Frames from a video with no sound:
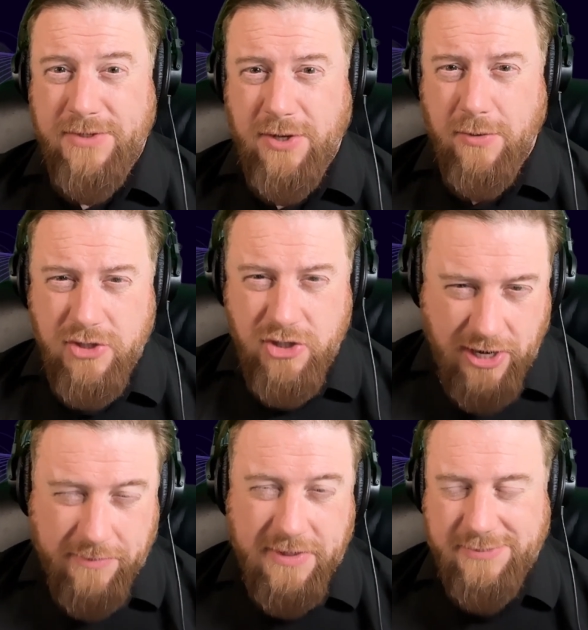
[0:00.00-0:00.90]
So
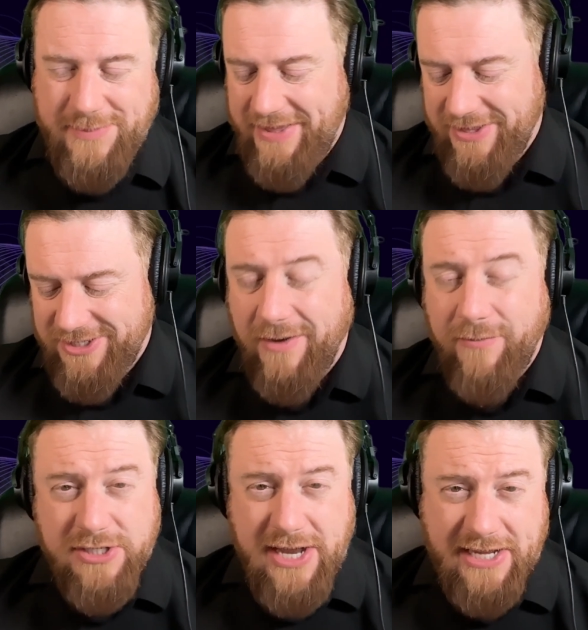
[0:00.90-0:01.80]
generally speaking, the
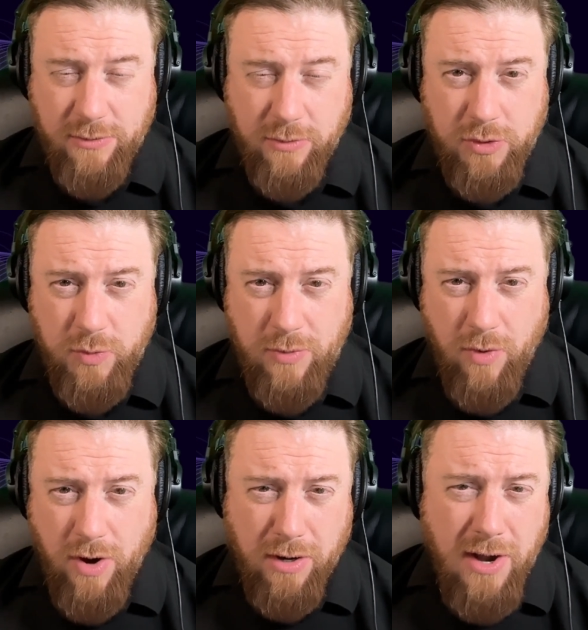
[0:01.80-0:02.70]
software stacks with which we
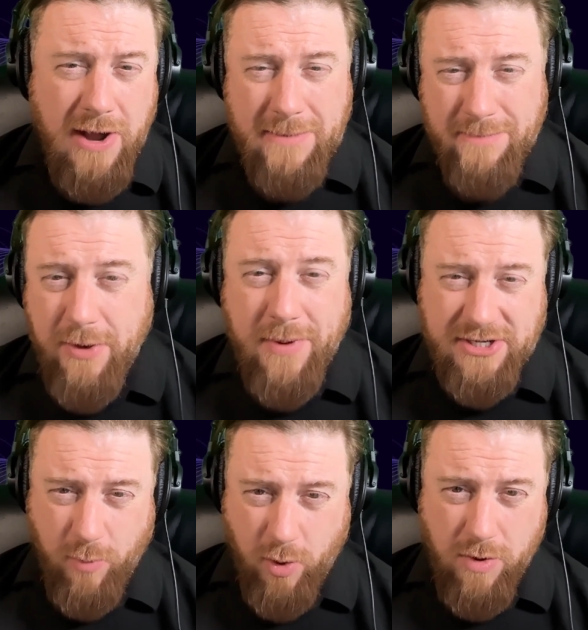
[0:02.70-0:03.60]
work, they're
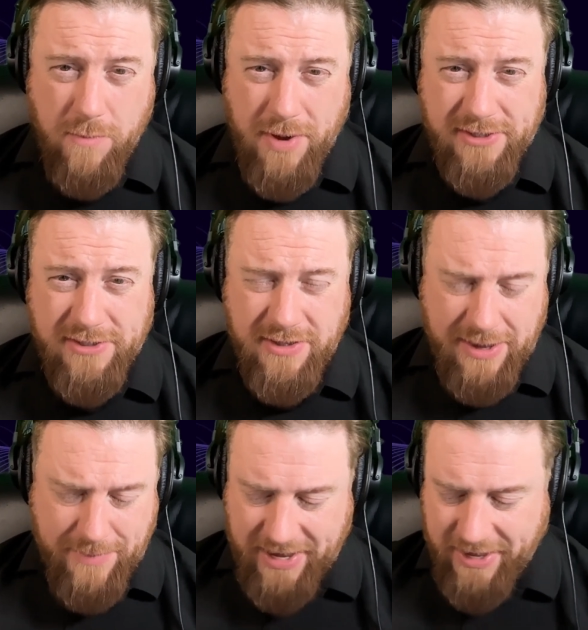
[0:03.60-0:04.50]
much more robust.
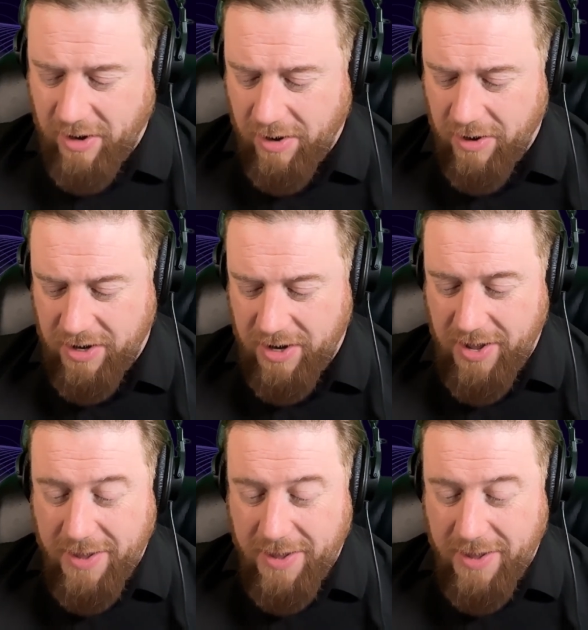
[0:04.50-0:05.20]
They make it hard.